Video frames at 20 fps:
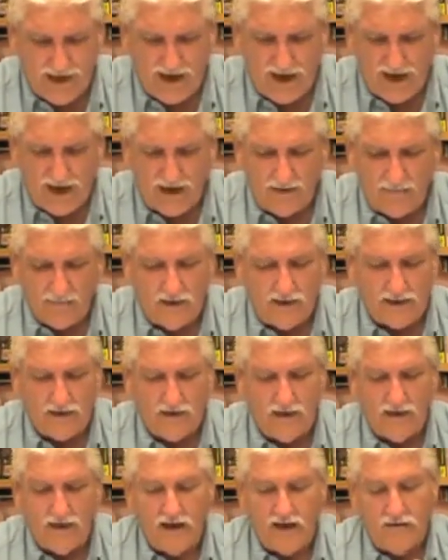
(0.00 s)
But
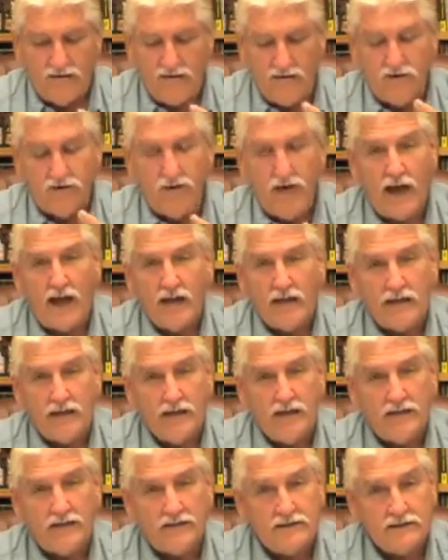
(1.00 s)
if you take
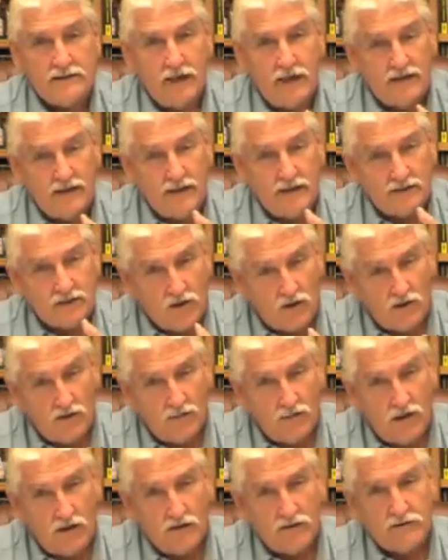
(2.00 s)
these
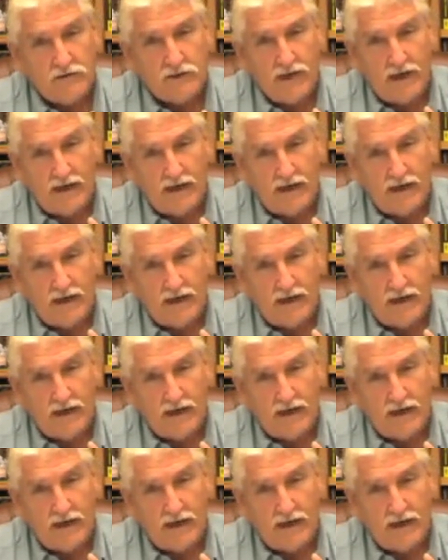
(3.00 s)
hormones,